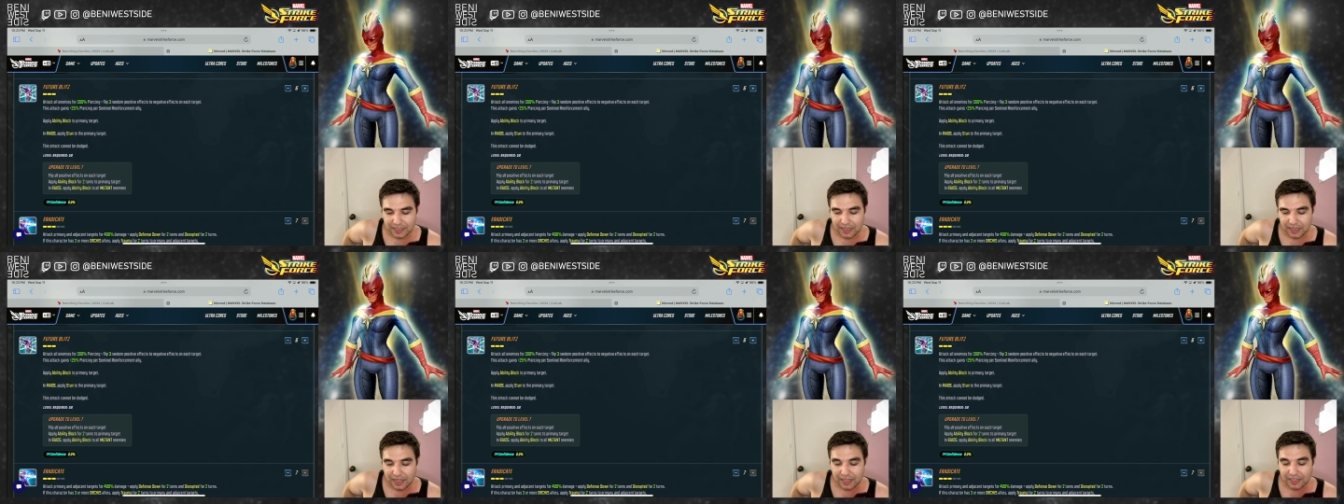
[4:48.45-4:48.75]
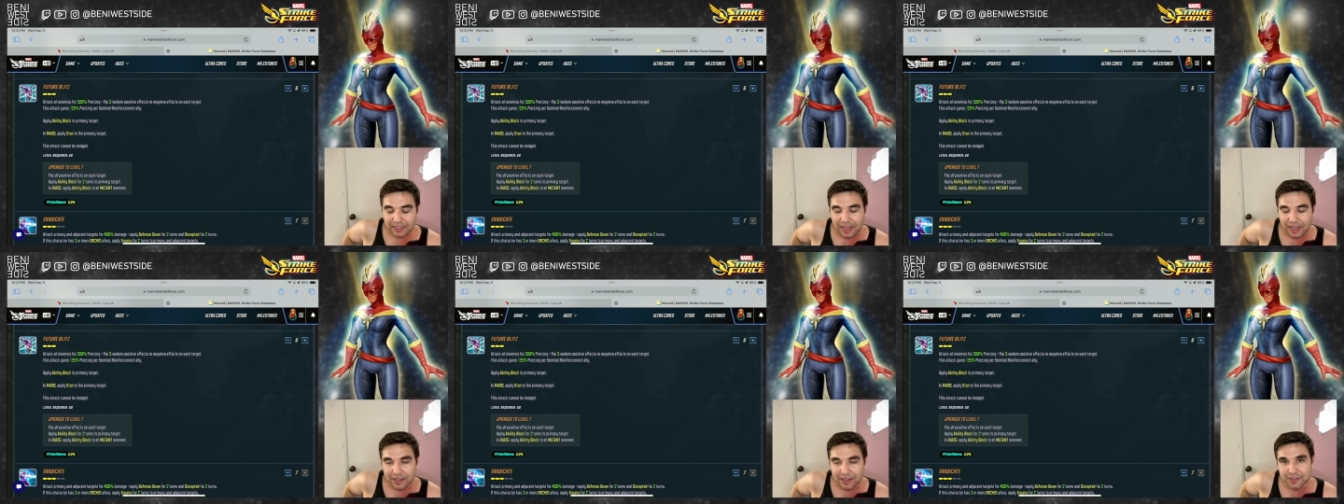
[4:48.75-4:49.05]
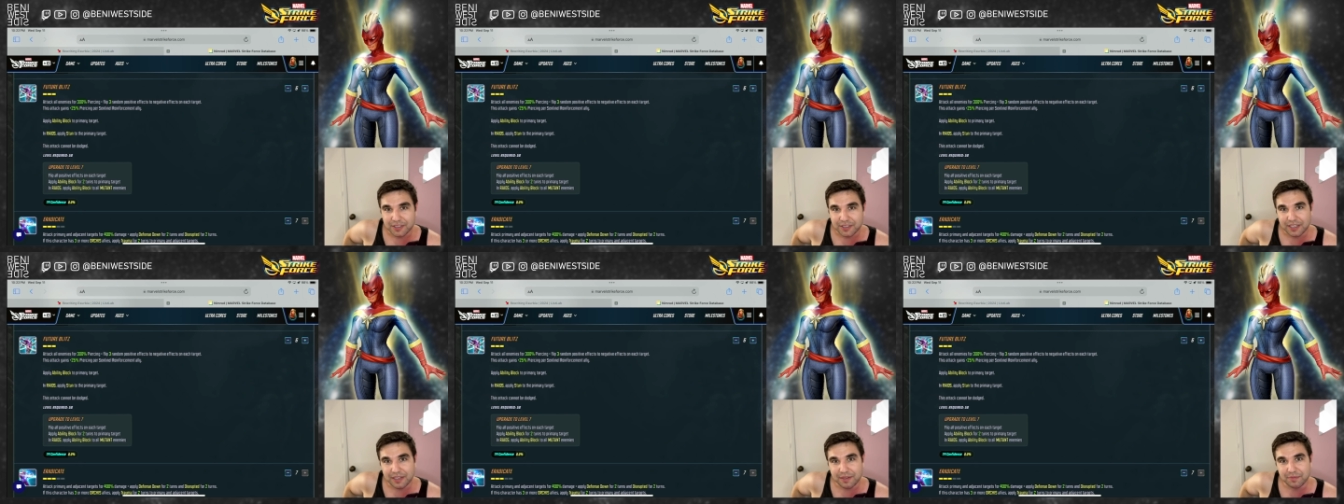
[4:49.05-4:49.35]

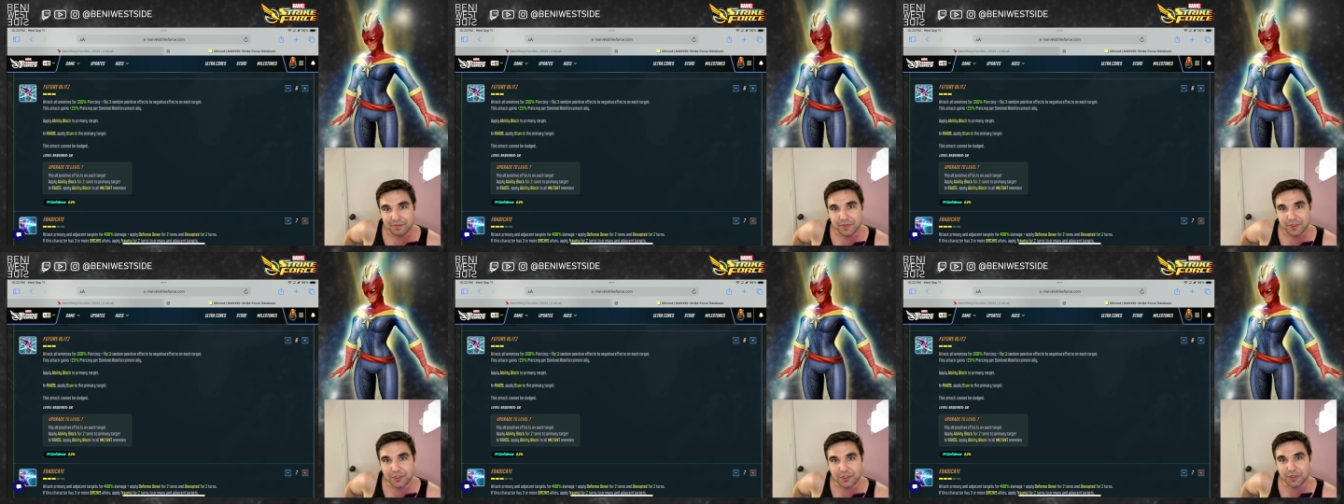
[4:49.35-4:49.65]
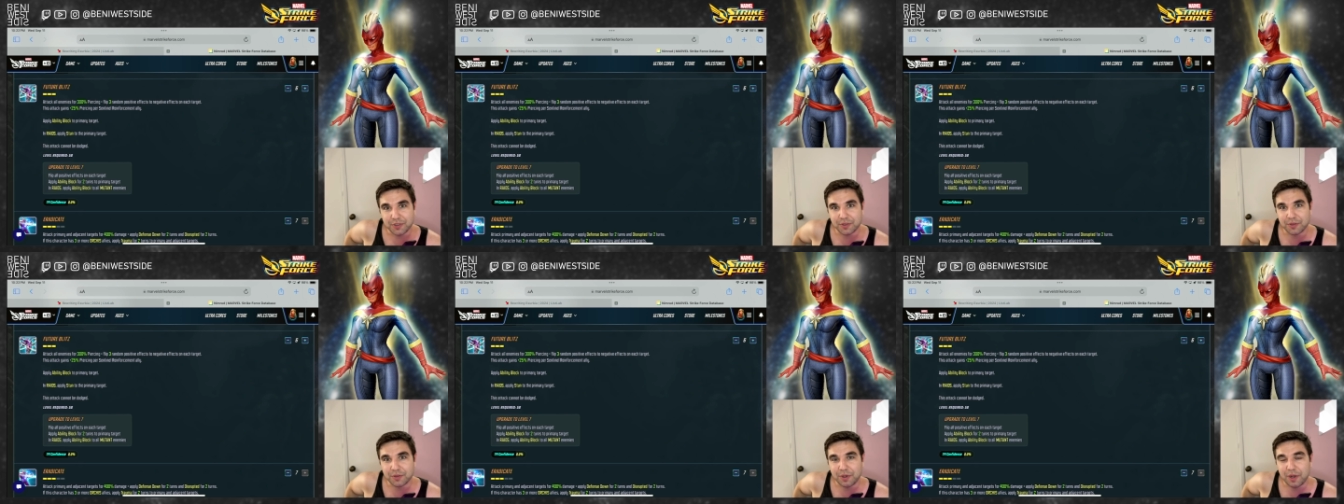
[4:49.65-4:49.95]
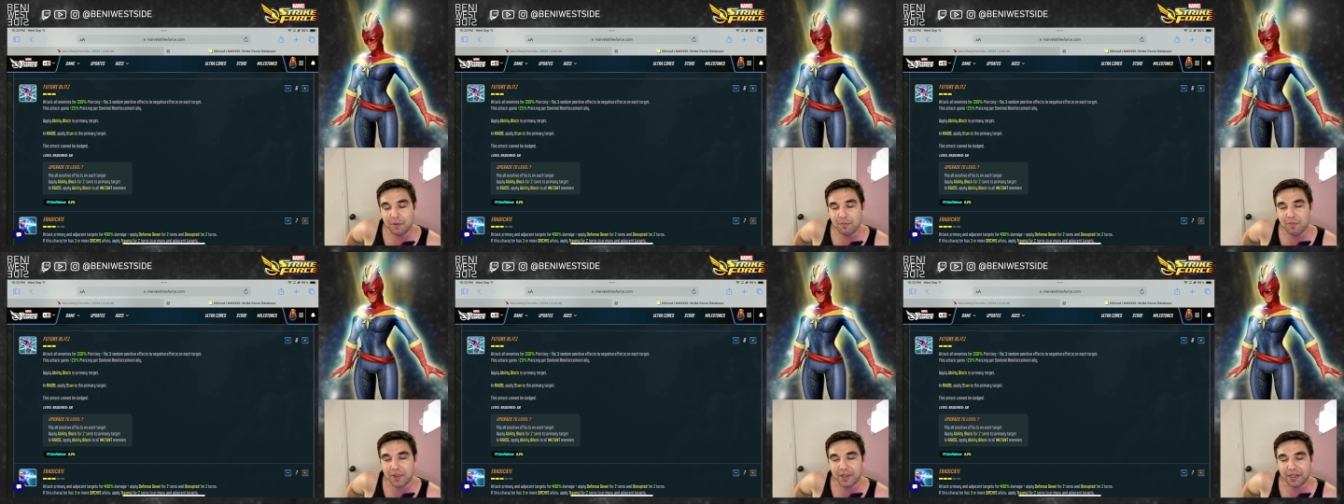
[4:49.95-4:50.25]
allows him to
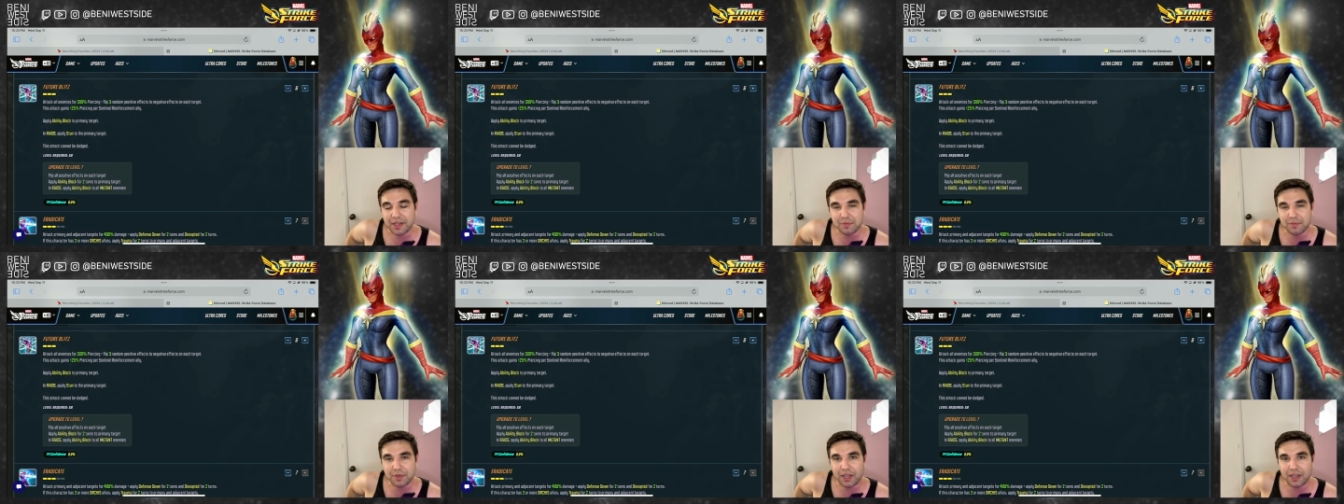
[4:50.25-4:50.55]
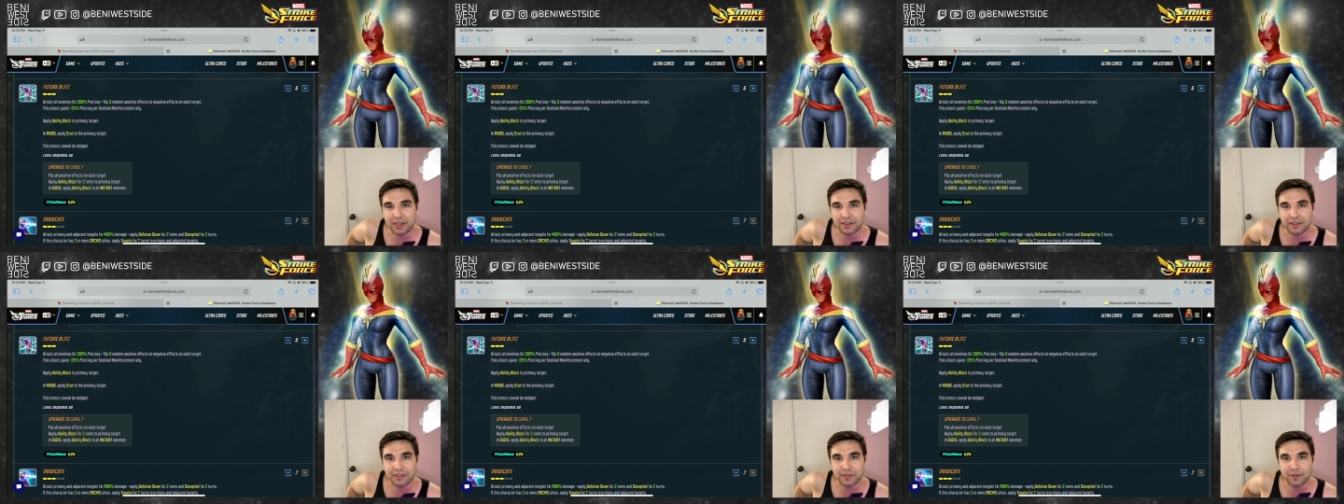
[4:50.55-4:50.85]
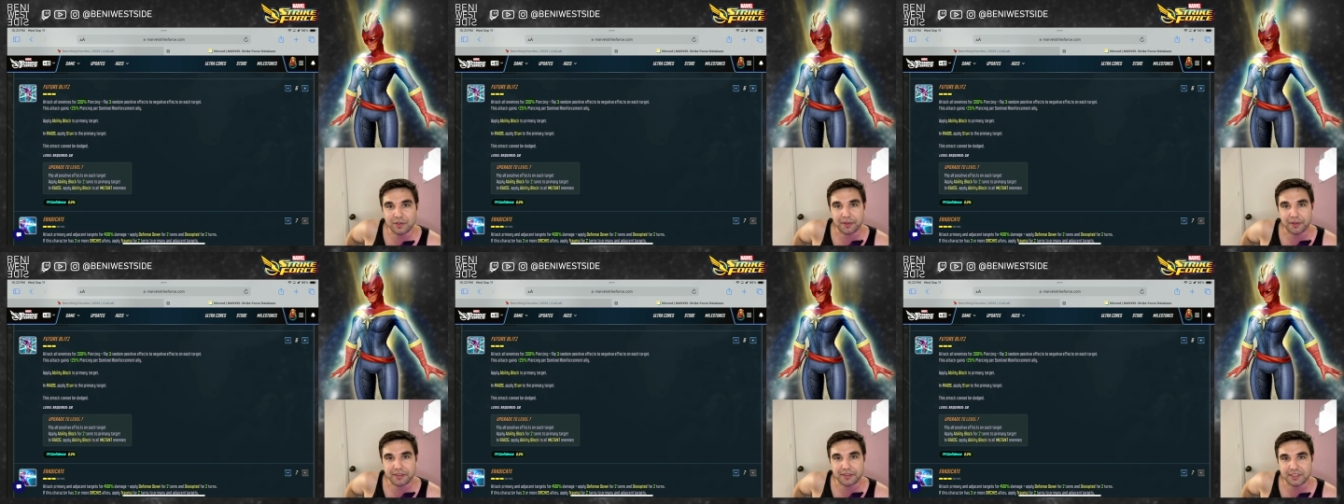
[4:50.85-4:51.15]
ability block the
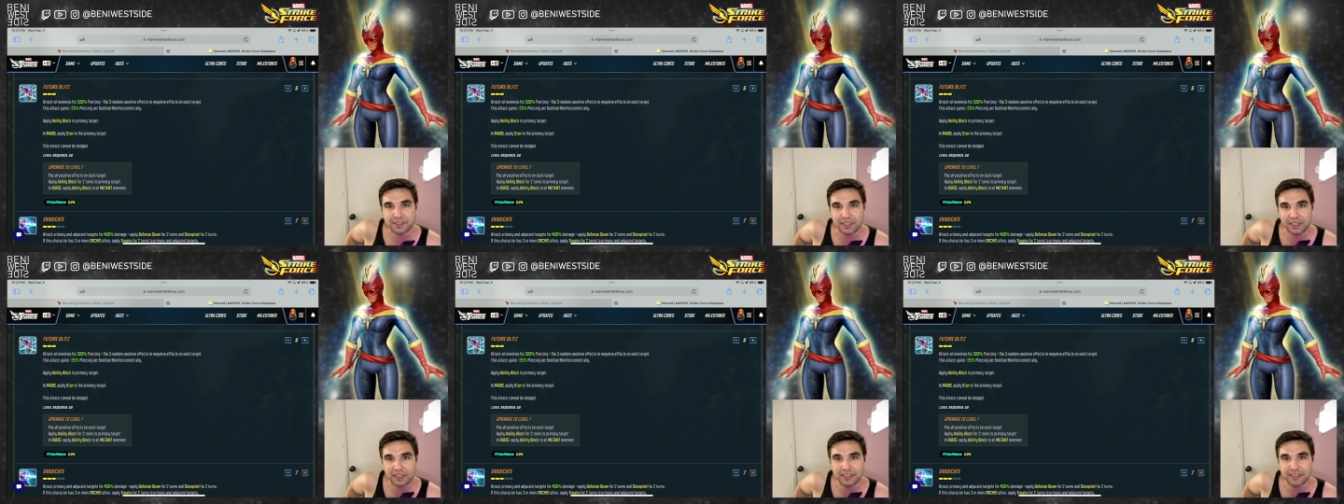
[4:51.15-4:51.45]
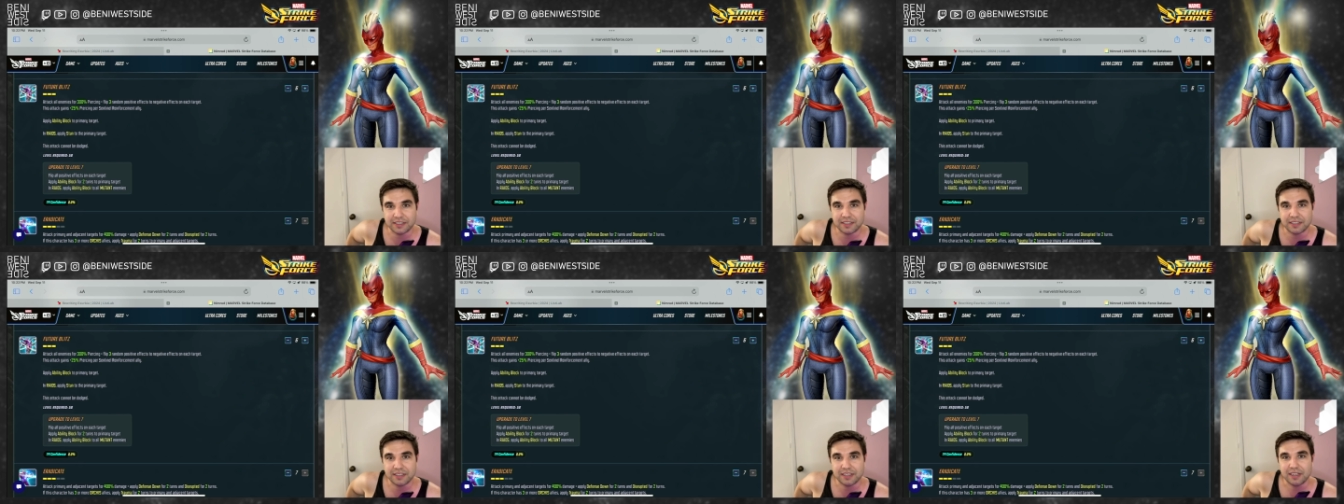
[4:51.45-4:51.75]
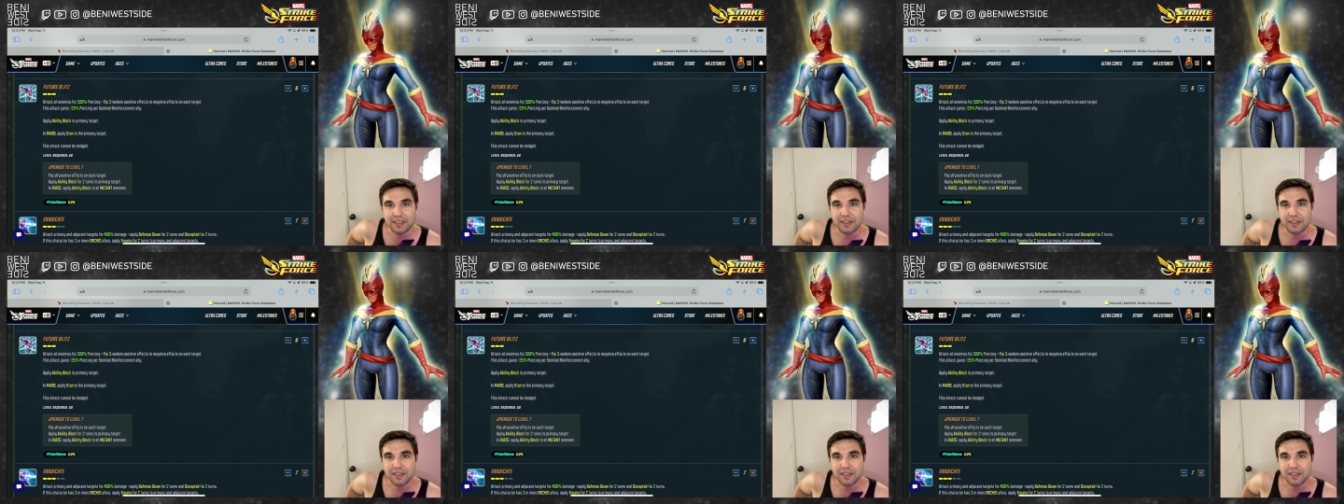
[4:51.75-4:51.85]
North Stars